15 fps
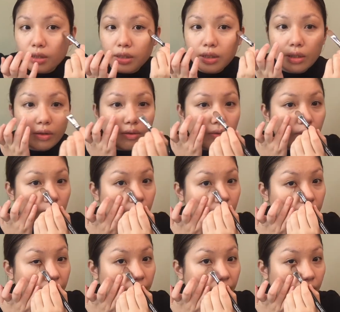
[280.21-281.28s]
They're
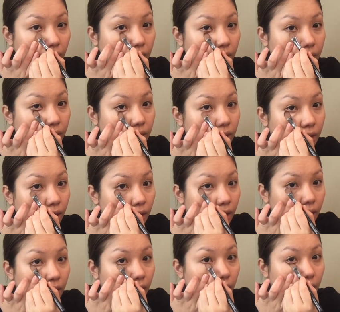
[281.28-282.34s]
really flawless,
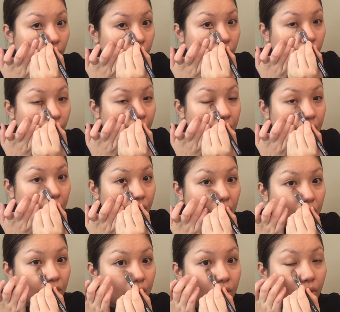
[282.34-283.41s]
and not to mention
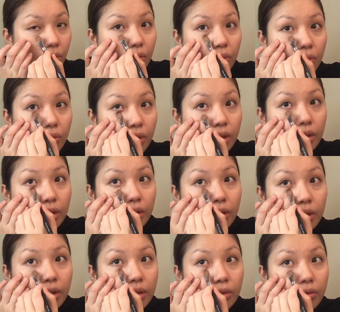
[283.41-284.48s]
she's a really
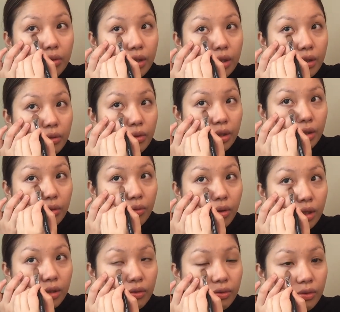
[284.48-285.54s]

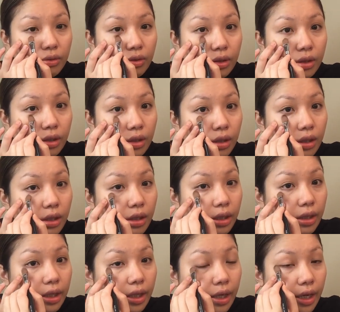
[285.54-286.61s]
wonderful
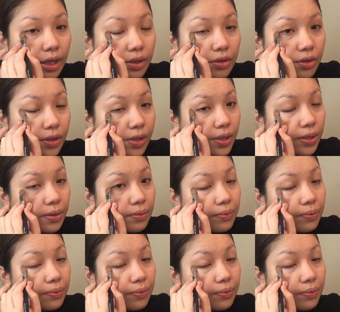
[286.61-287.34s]
actress.